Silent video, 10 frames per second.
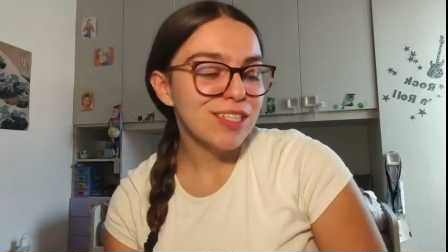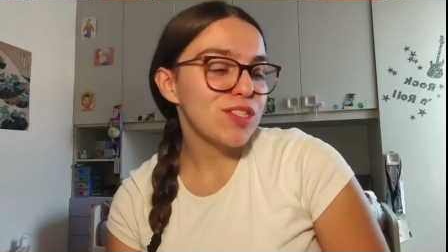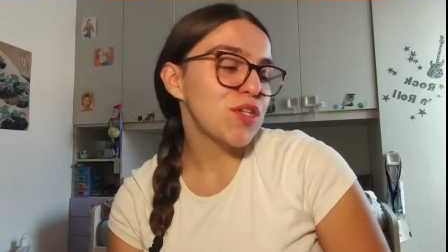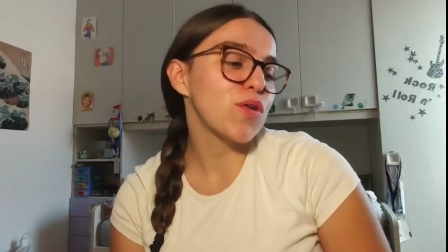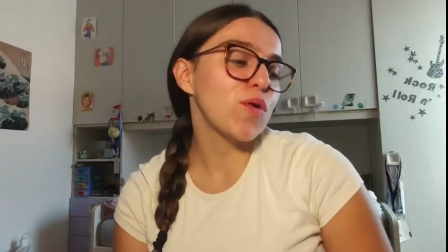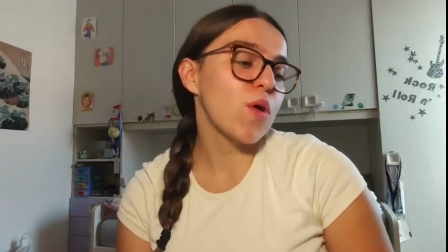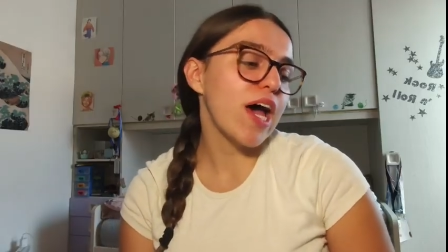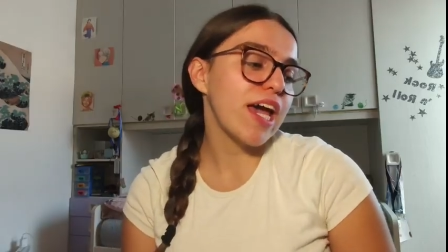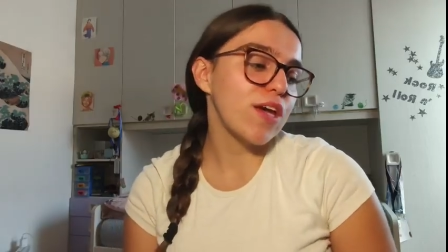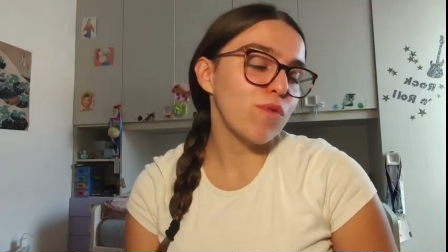So
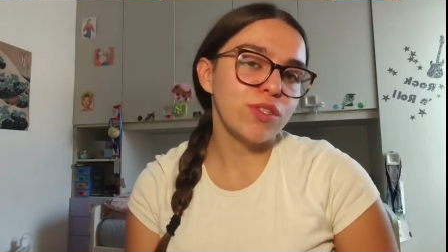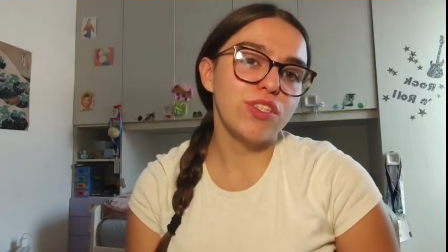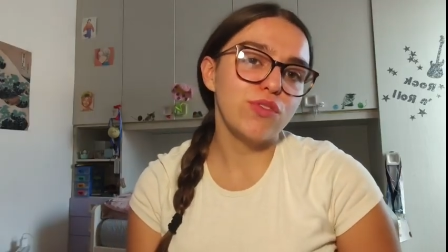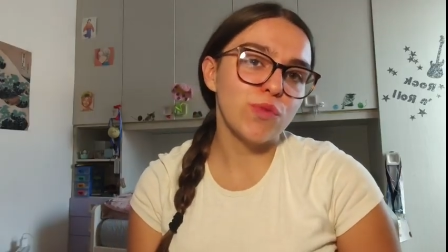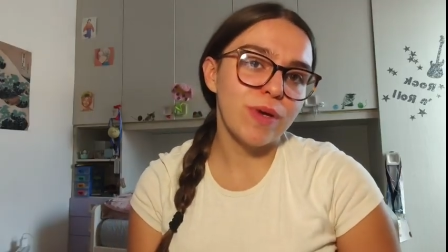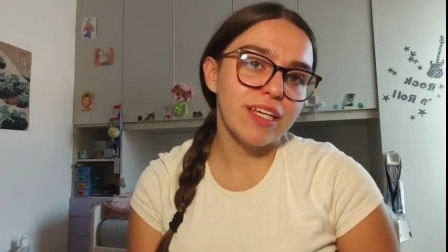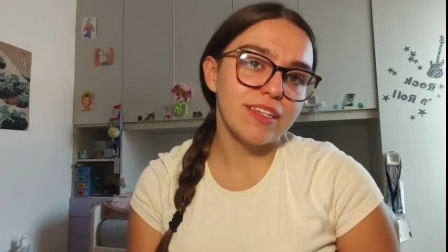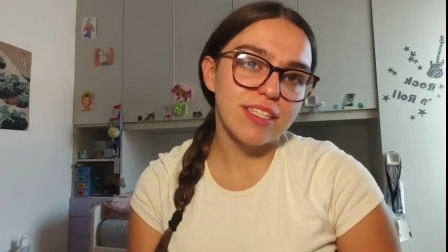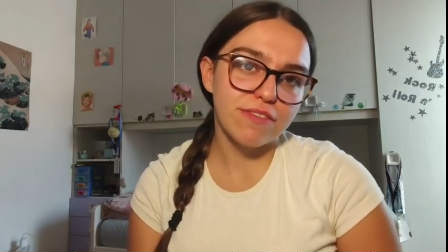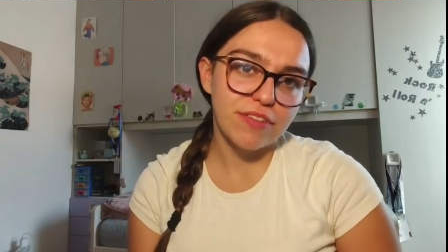I wanted to make
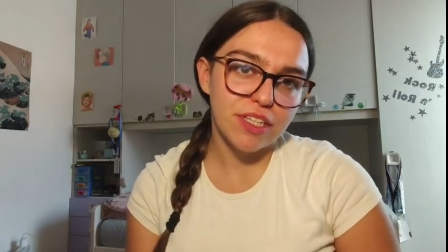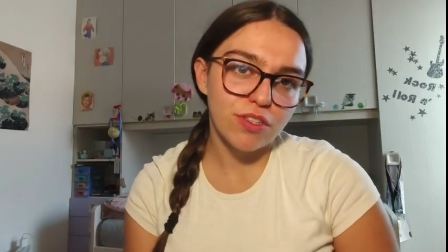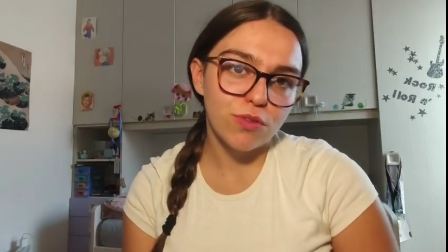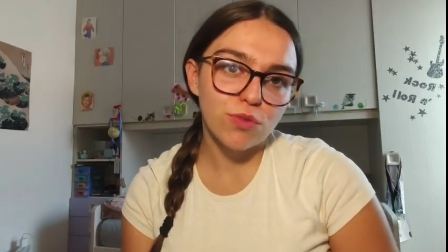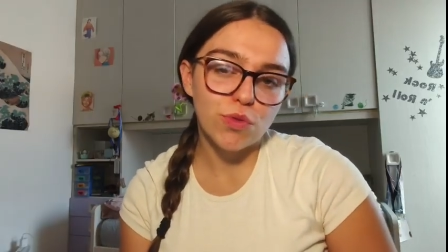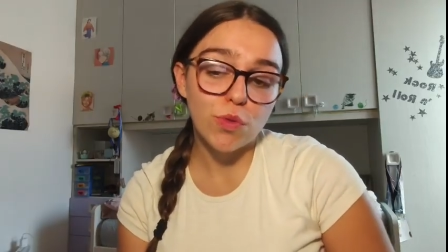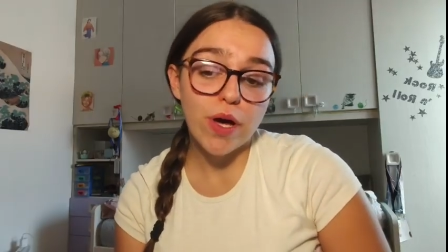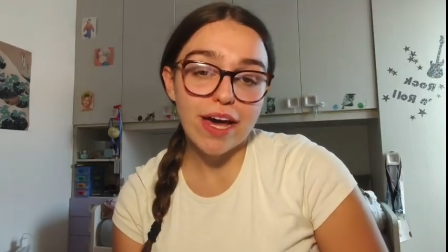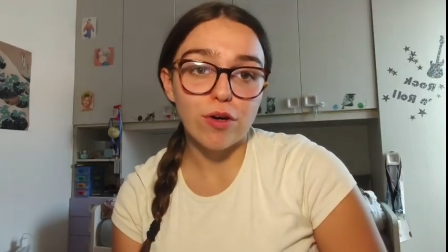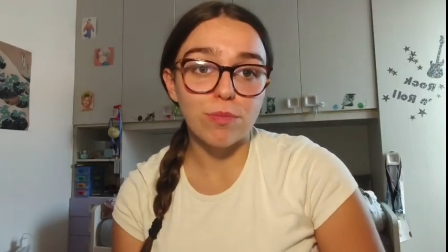this video to
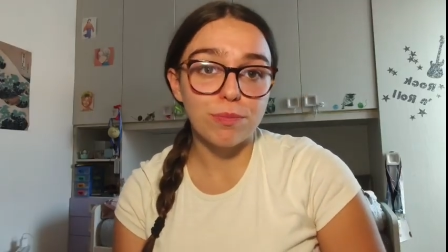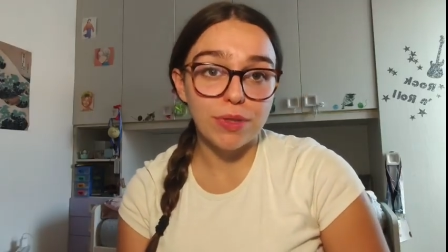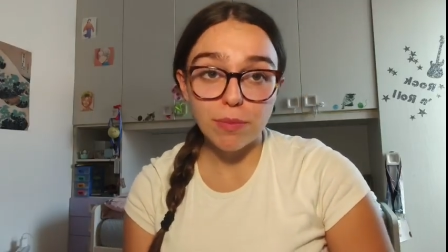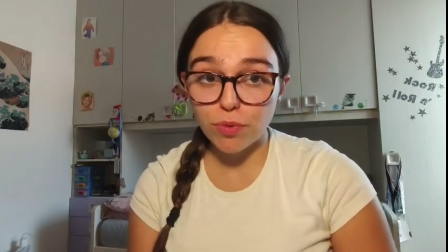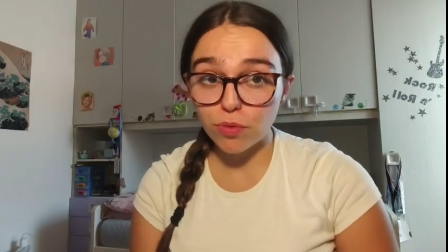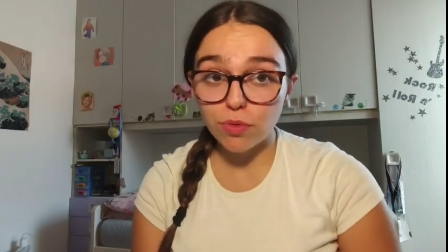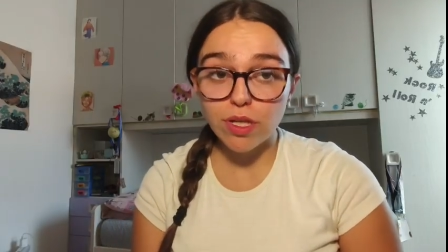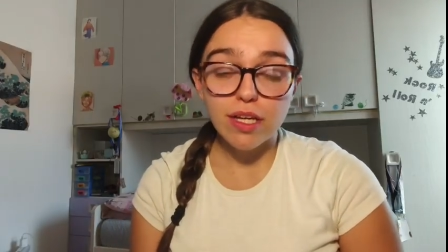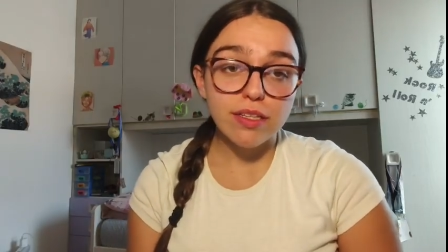help people